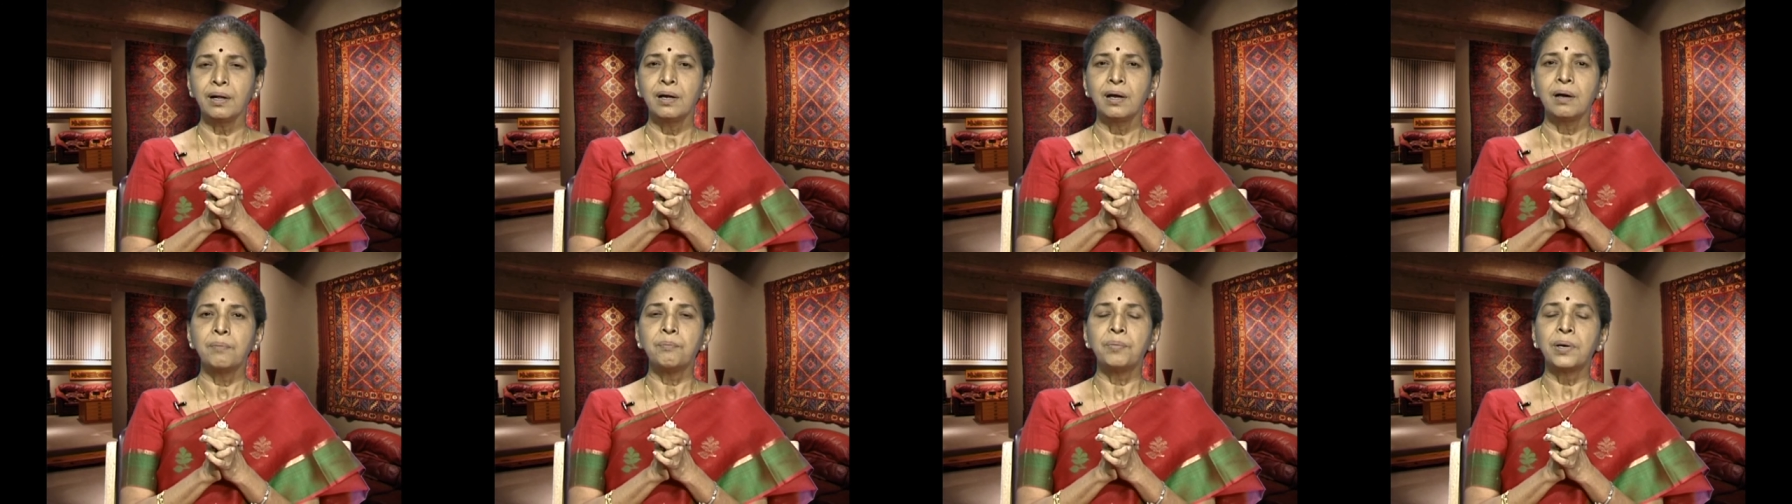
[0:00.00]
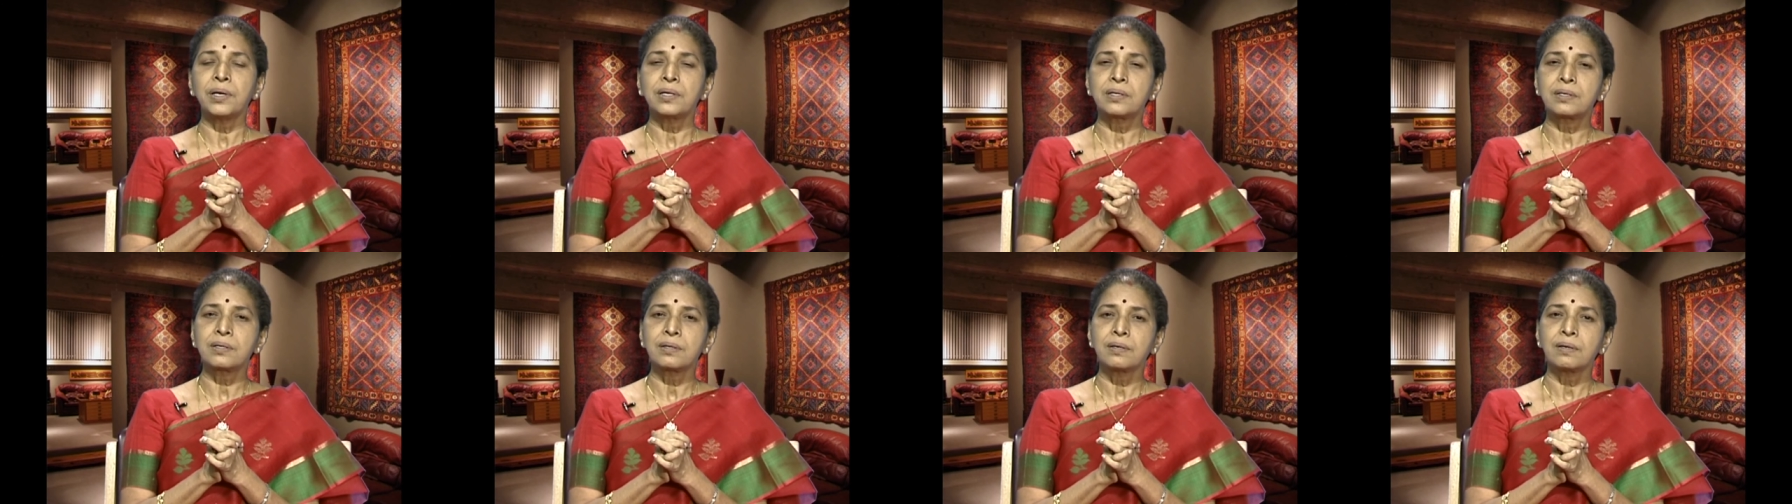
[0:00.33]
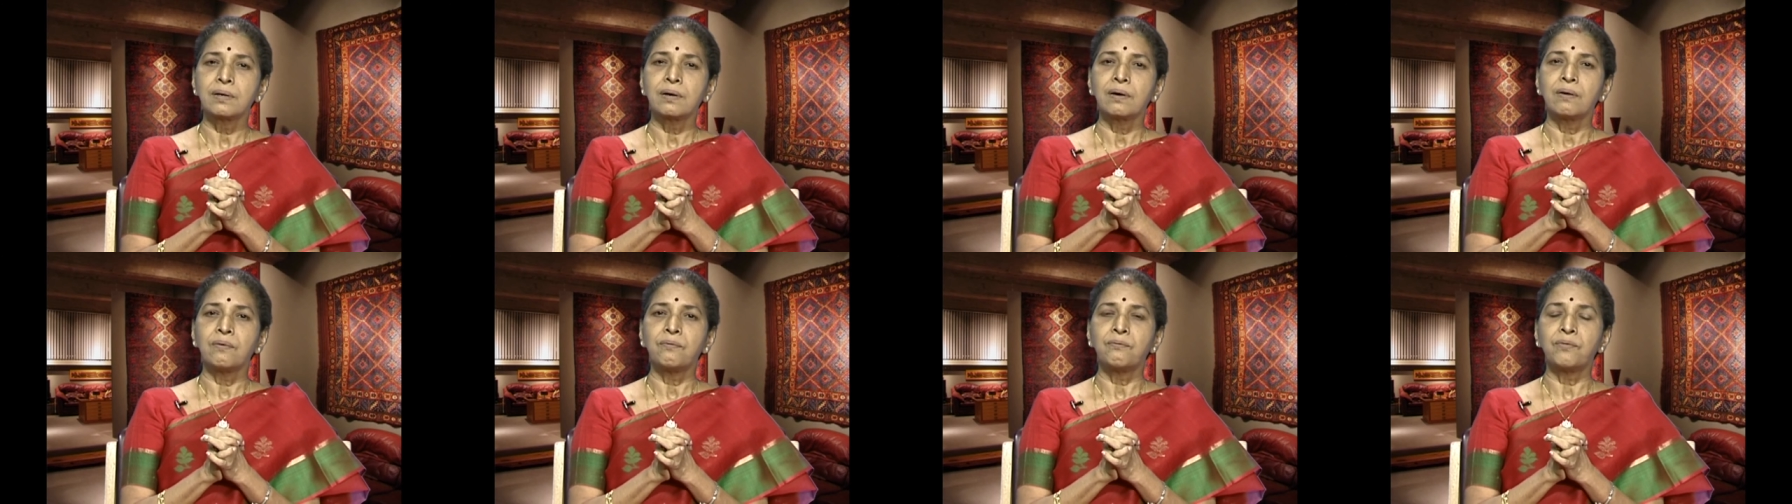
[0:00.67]
But
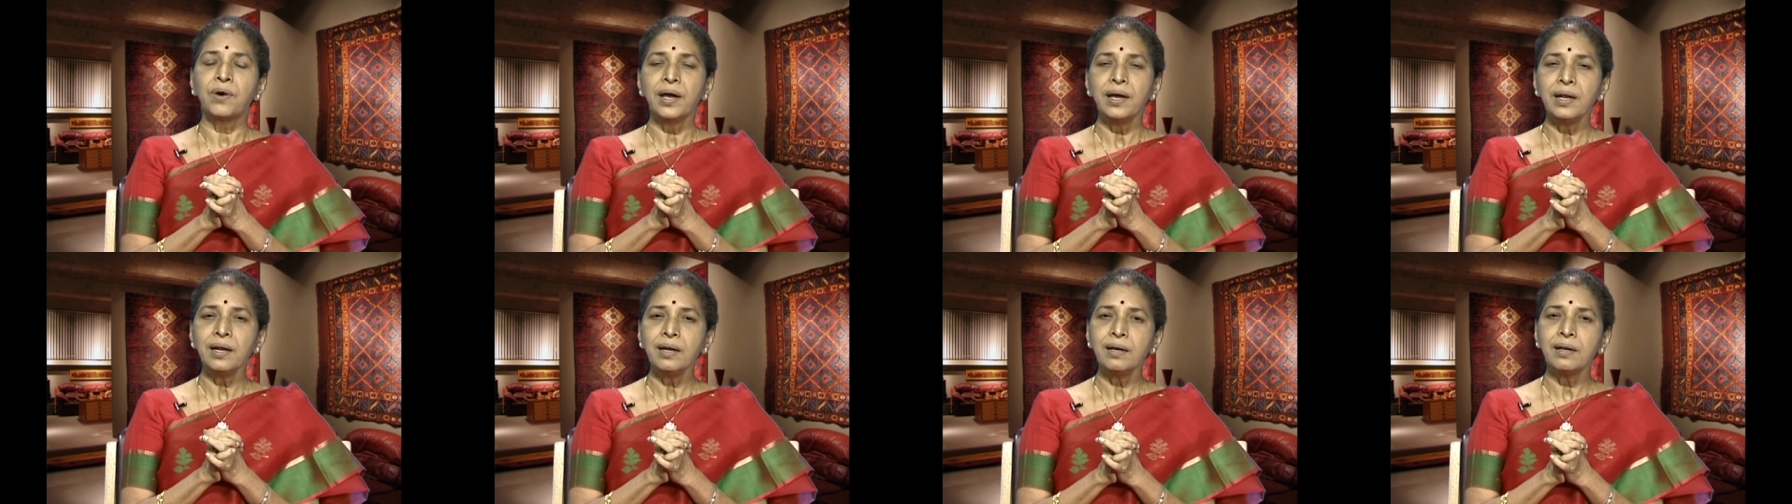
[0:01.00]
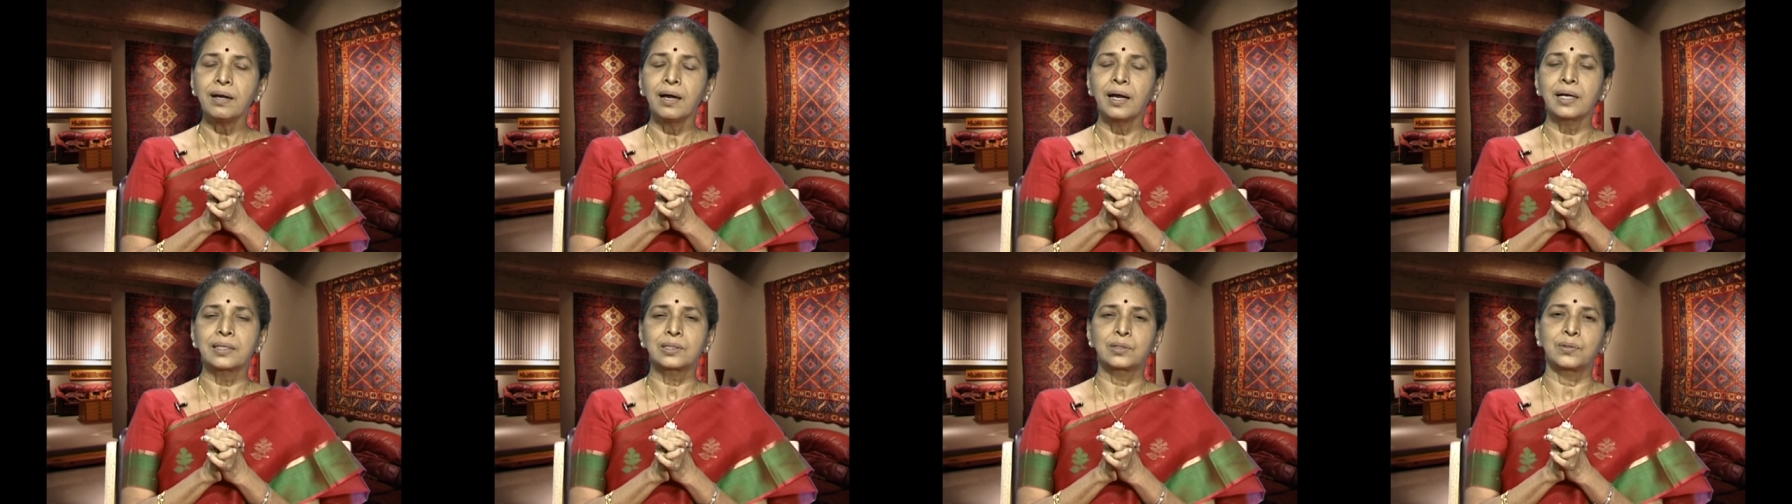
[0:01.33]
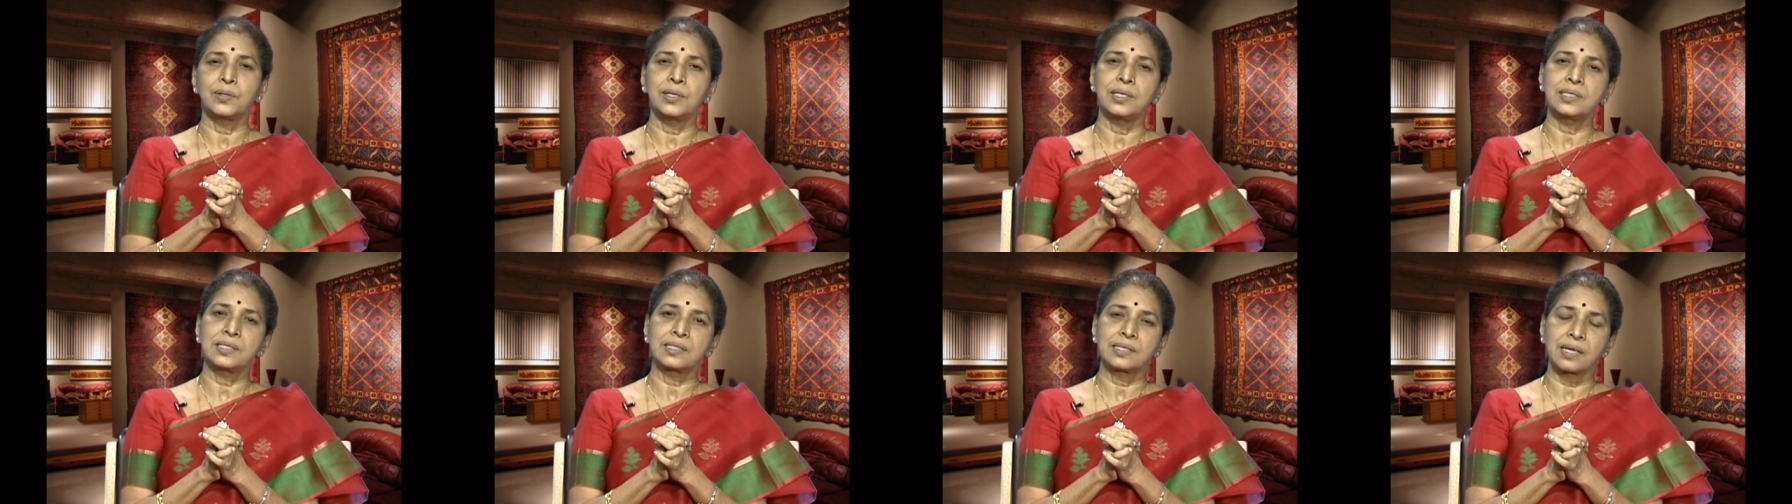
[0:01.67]
while actually
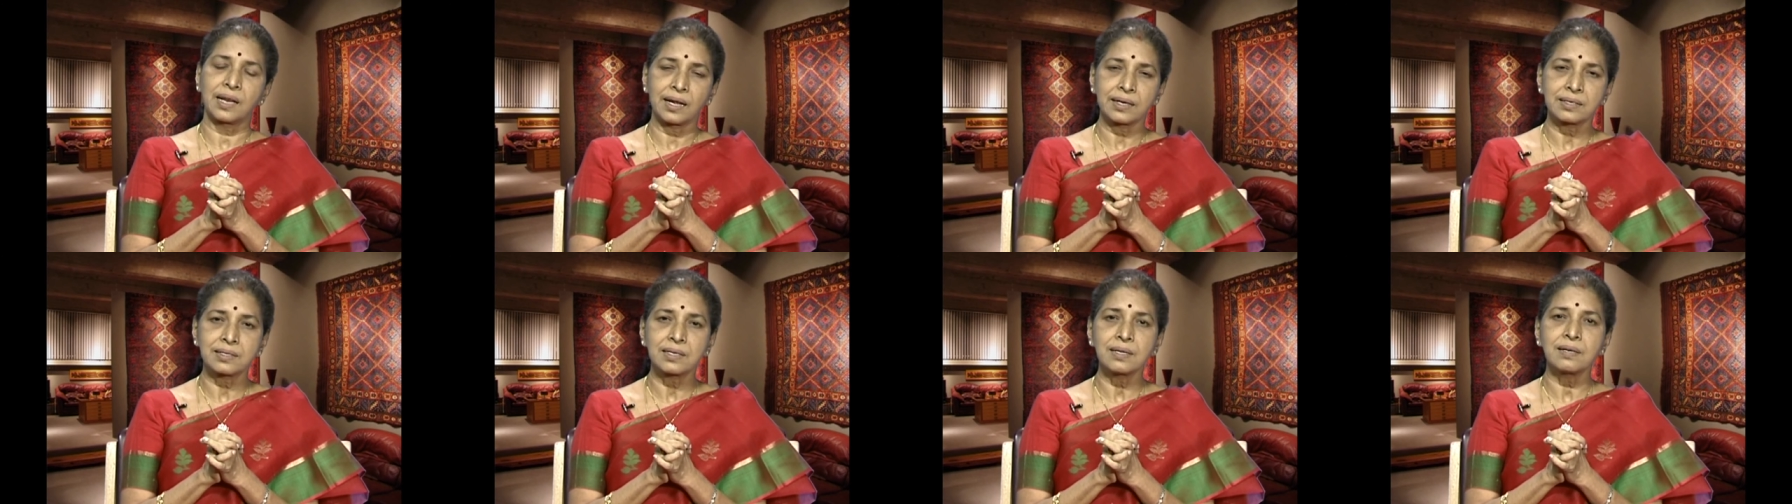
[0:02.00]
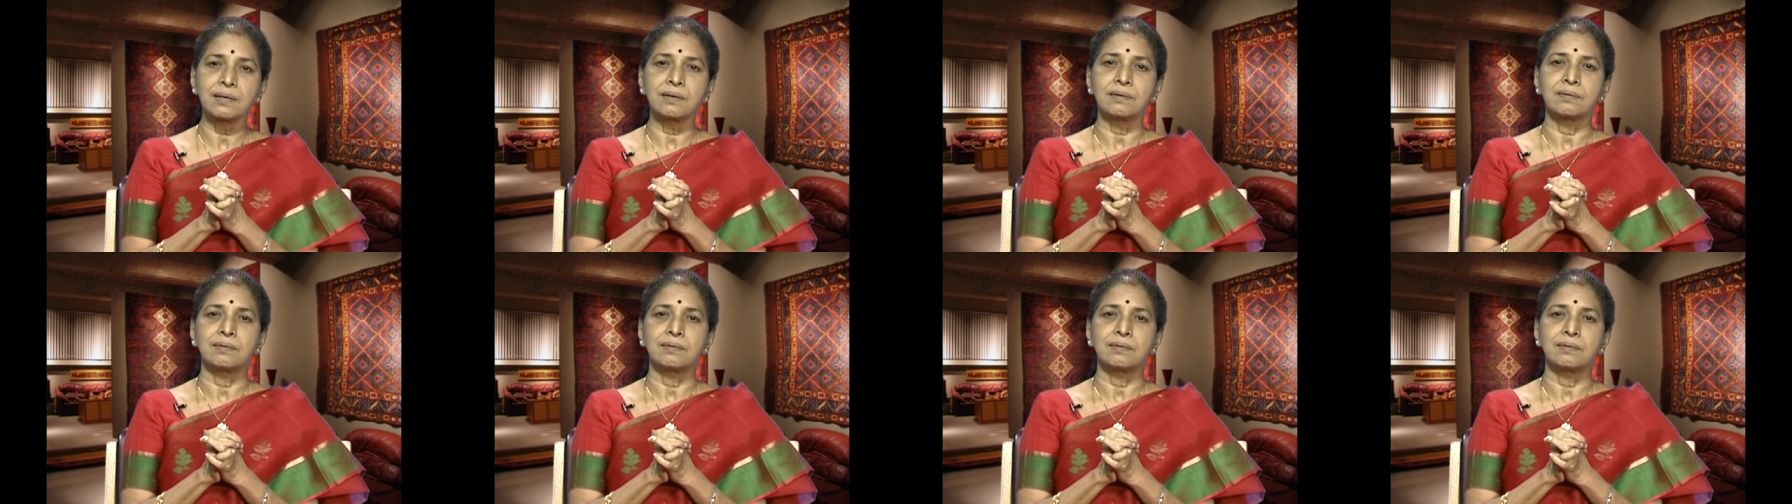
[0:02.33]
selecting